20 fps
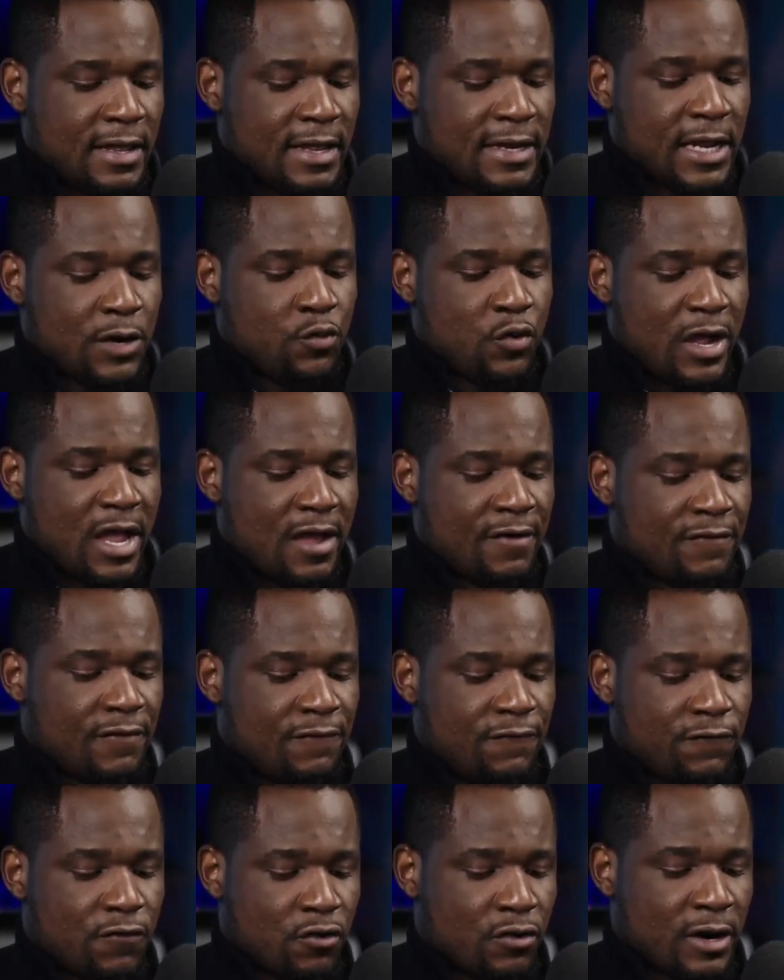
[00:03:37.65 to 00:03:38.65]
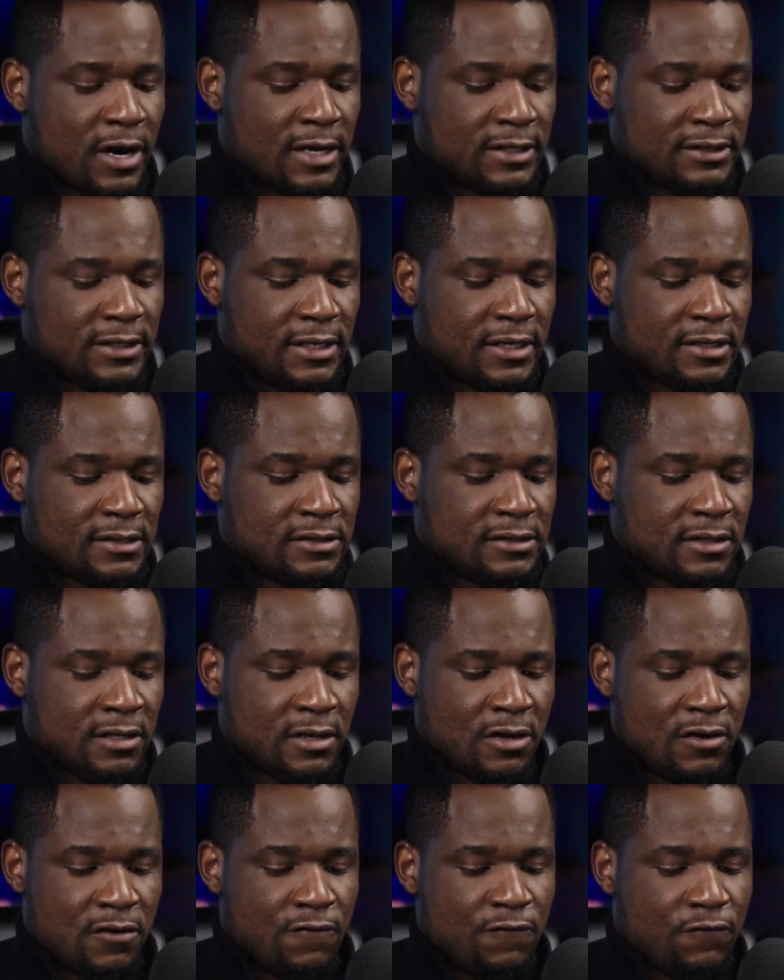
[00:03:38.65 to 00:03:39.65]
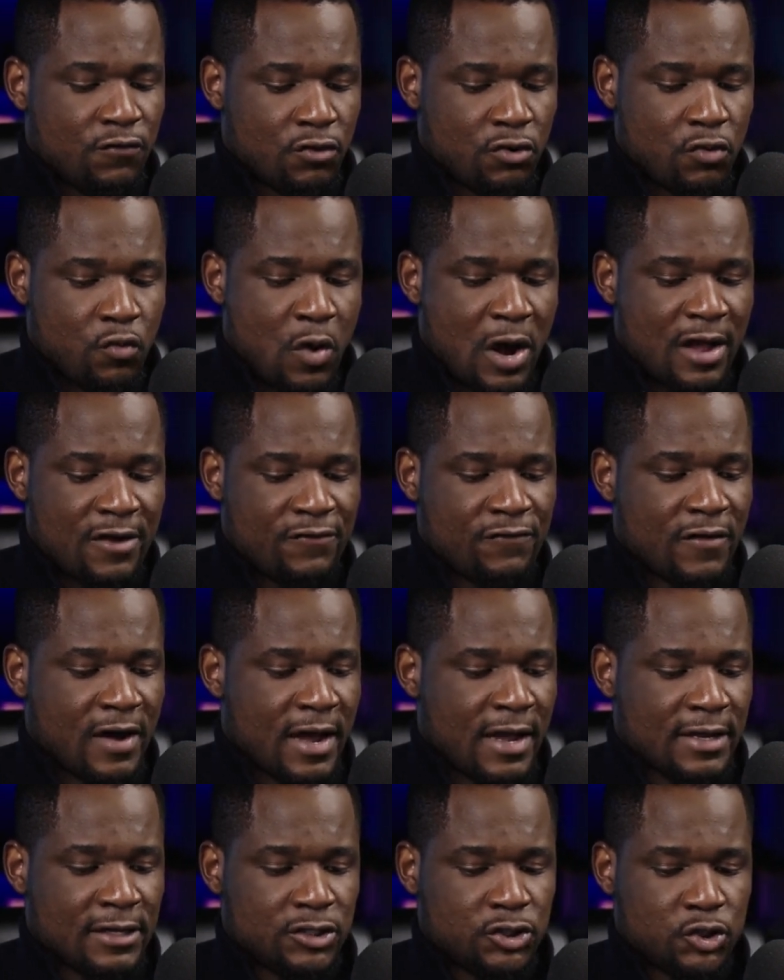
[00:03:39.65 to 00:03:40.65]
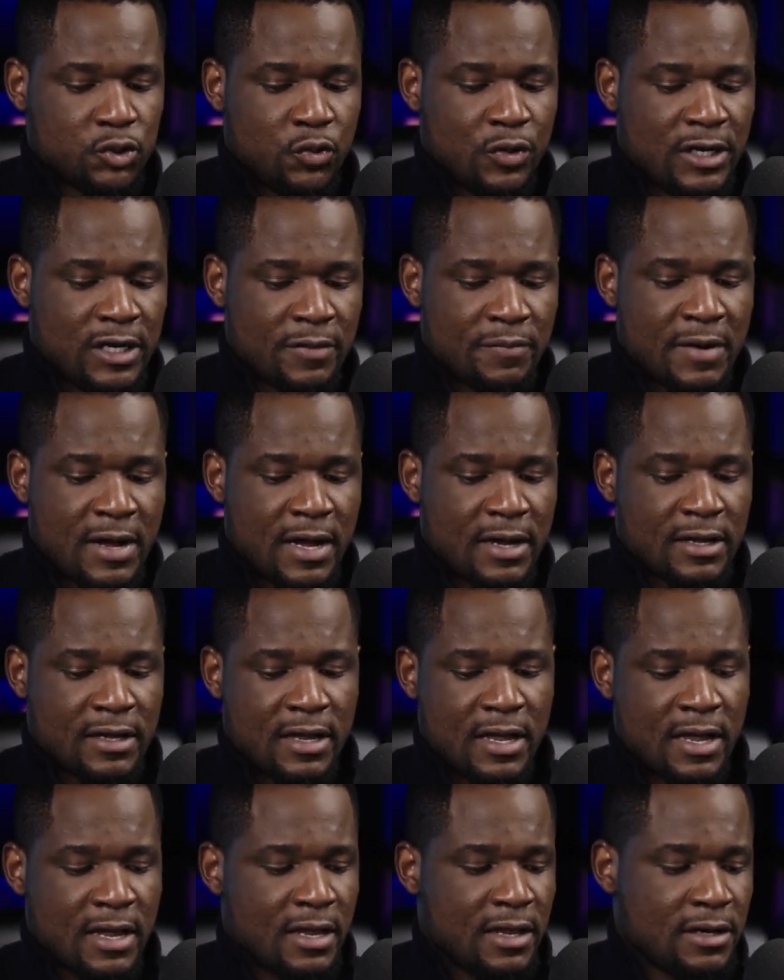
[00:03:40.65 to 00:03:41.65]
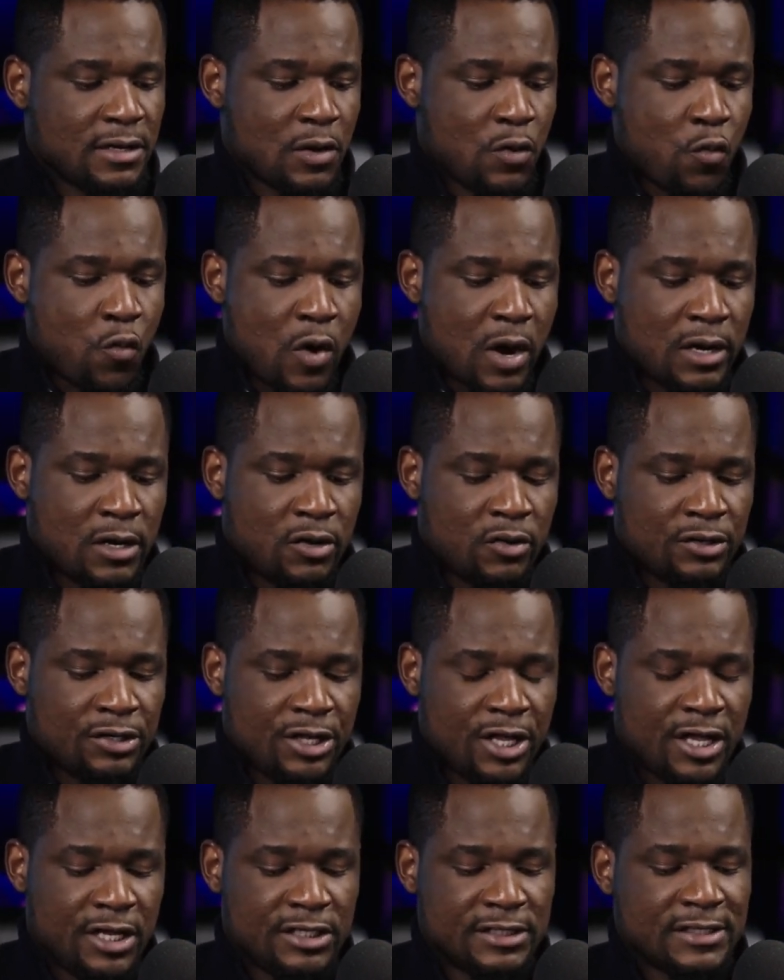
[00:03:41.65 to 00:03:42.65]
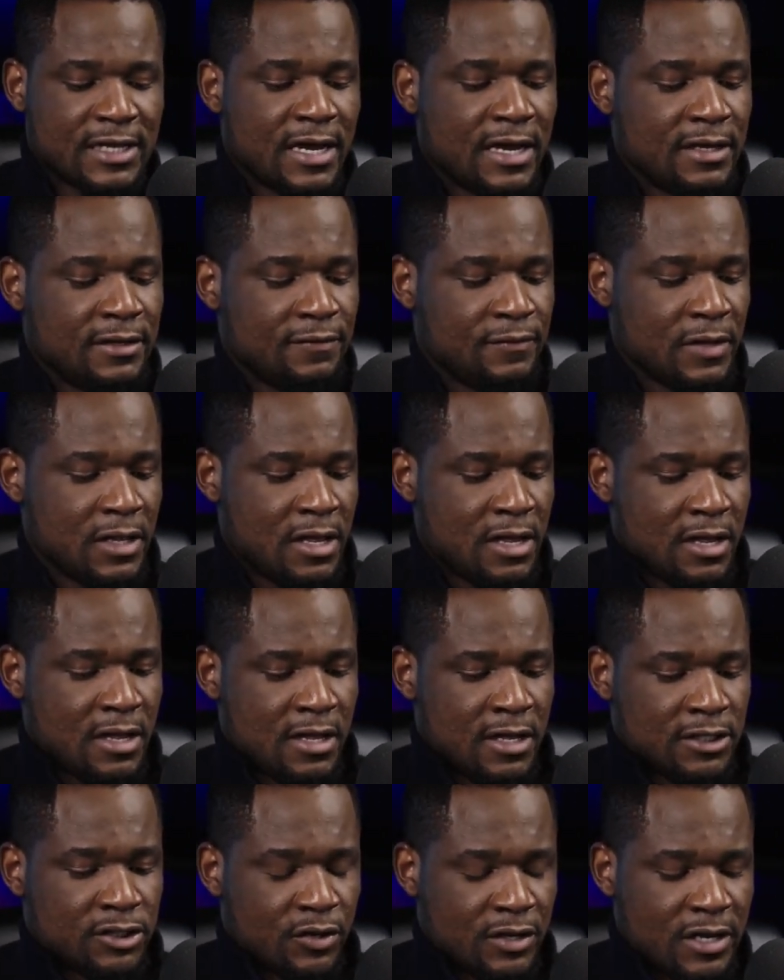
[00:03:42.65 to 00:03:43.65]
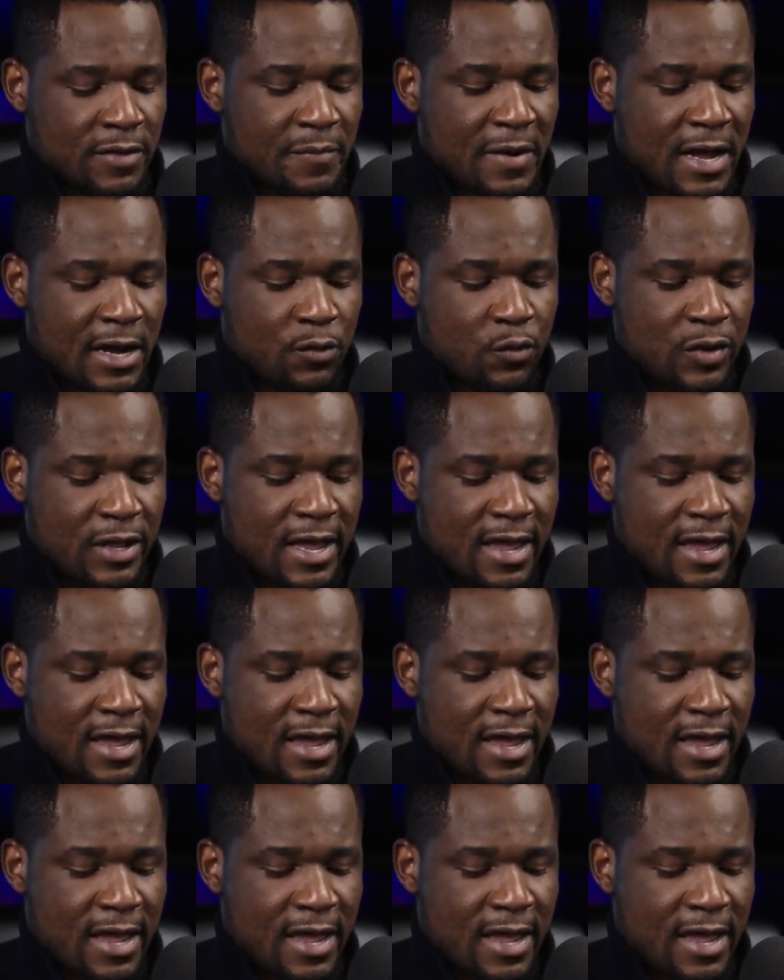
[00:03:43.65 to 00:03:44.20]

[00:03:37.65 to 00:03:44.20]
And then we have 4 antennas for Wi-Fi, 2 in the back and 1 on each side. So in the back we